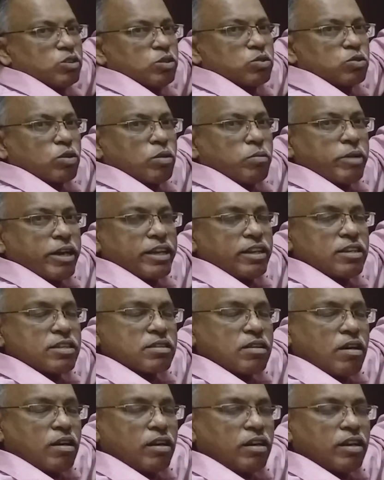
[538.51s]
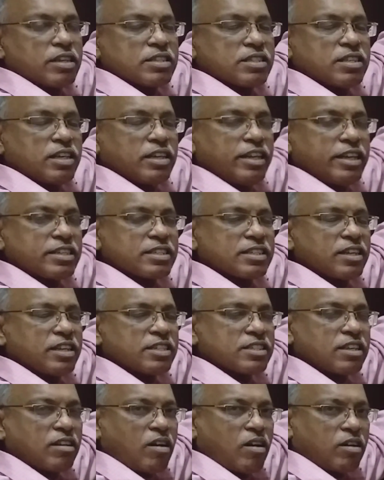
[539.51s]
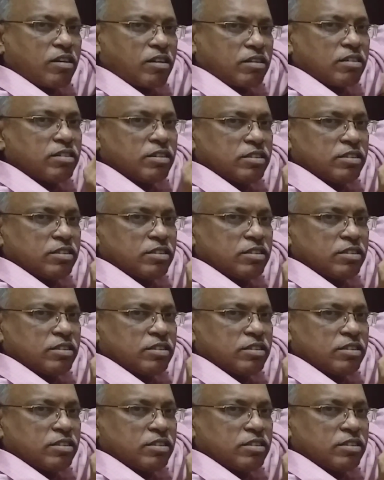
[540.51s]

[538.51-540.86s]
So minus r less than x less than r.